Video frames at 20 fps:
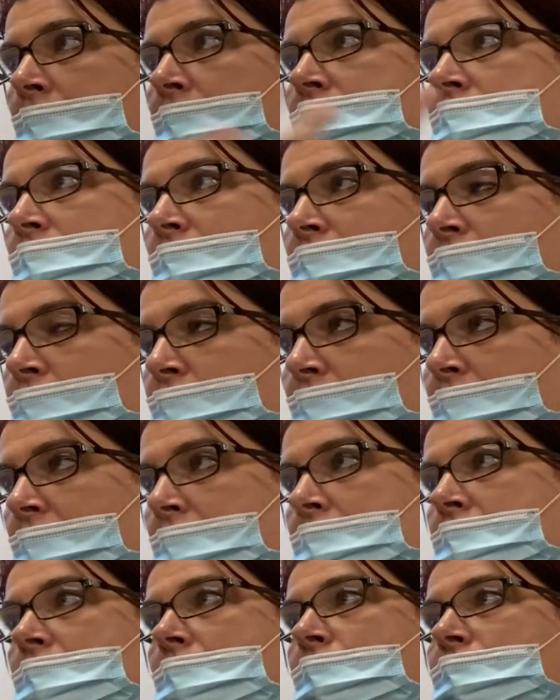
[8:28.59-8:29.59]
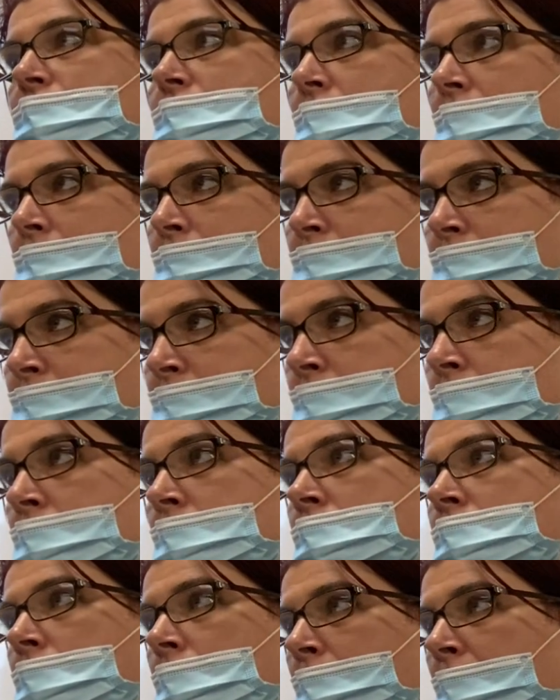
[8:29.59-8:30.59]
Give some fluids, give some
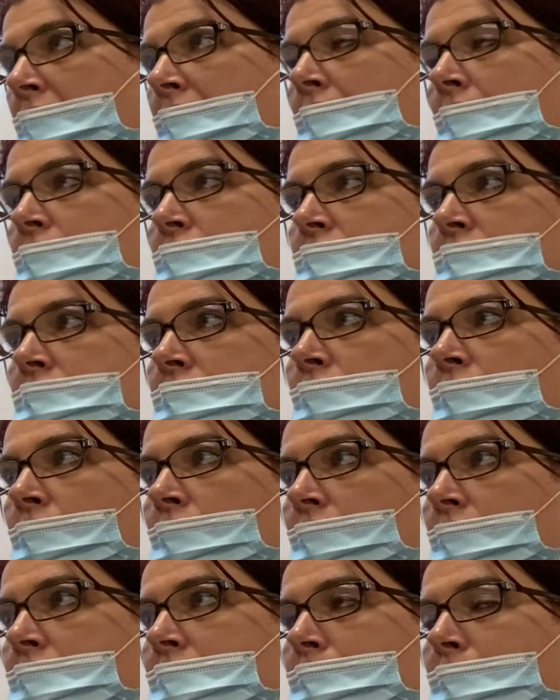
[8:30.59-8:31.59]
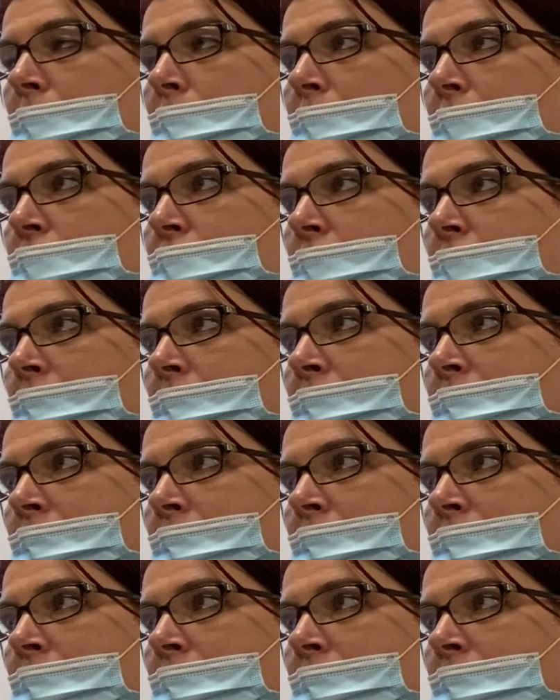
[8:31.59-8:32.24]
medications to increase the blood pressure.